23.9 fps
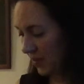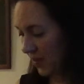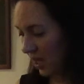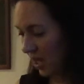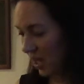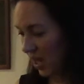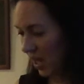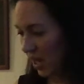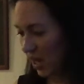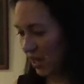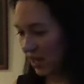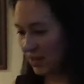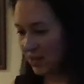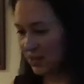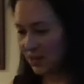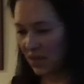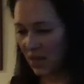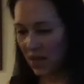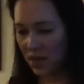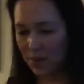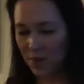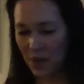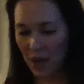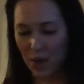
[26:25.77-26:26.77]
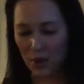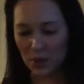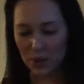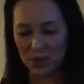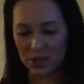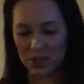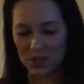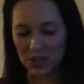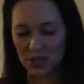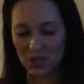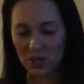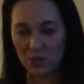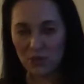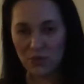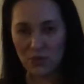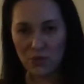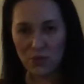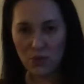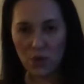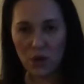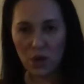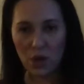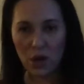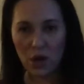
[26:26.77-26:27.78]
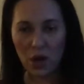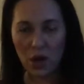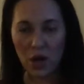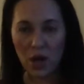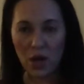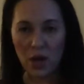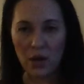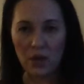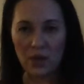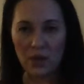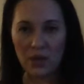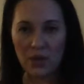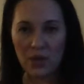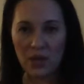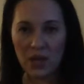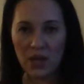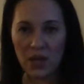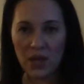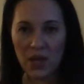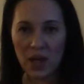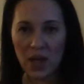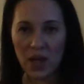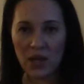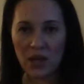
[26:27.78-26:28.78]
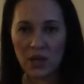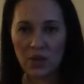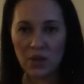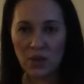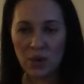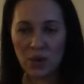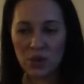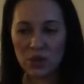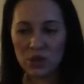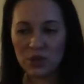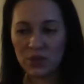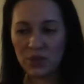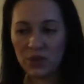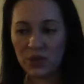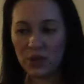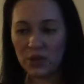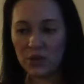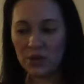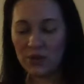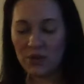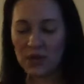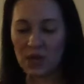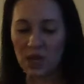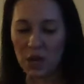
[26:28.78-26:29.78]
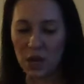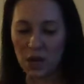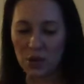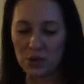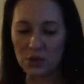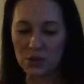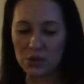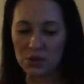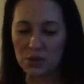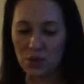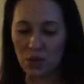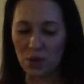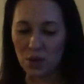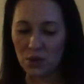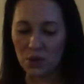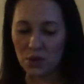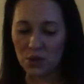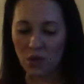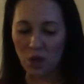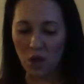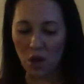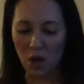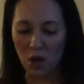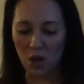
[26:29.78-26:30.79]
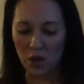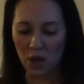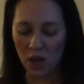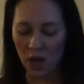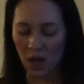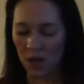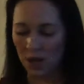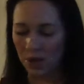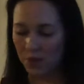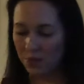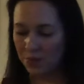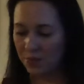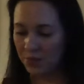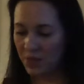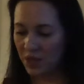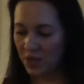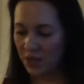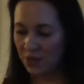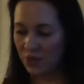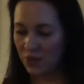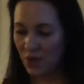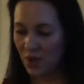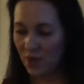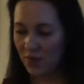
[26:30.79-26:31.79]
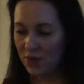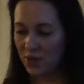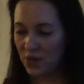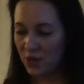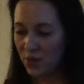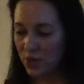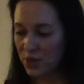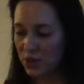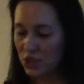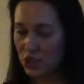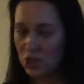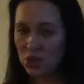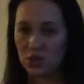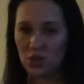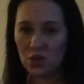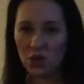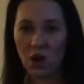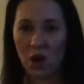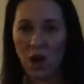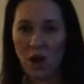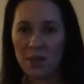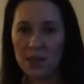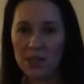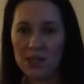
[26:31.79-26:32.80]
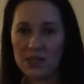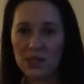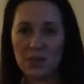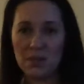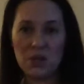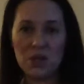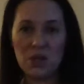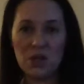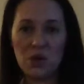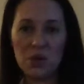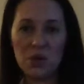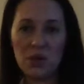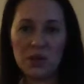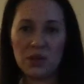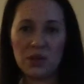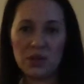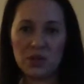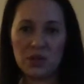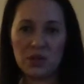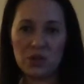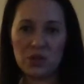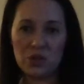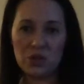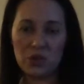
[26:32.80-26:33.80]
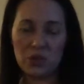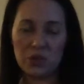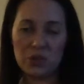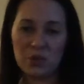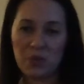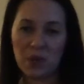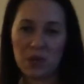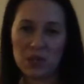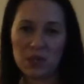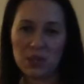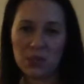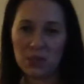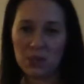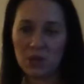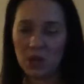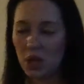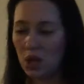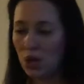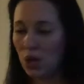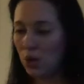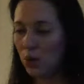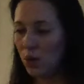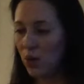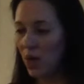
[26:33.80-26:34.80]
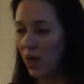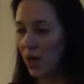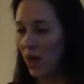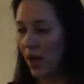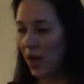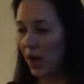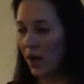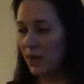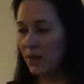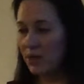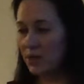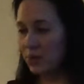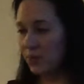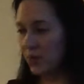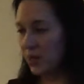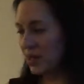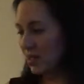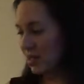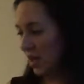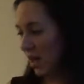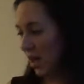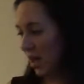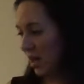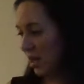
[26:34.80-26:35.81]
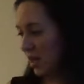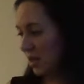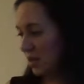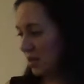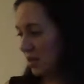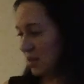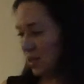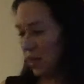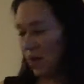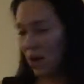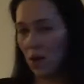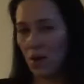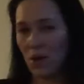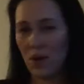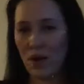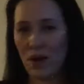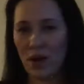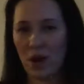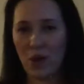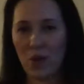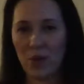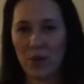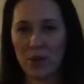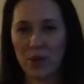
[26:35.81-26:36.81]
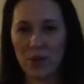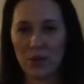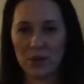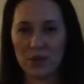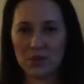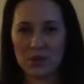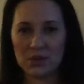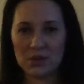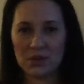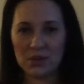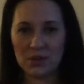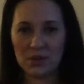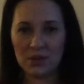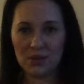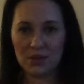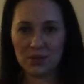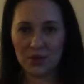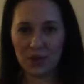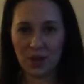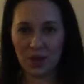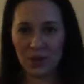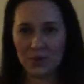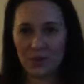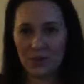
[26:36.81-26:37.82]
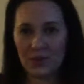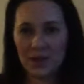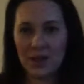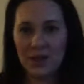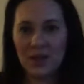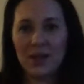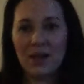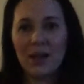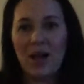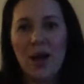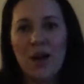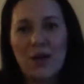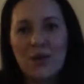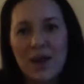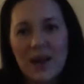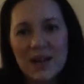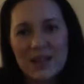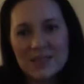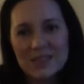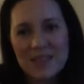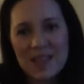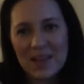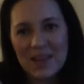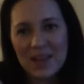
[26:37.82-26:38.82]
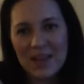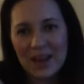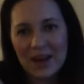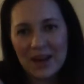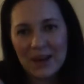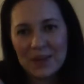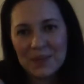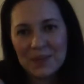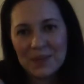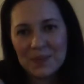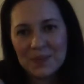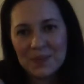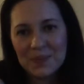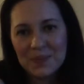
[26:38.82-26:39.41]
And I will see you for the end of March for your videos. So y'all, if you have any questions or comments, let me know in the description box below how this resonated. So I hope it was good for you. All right, take care.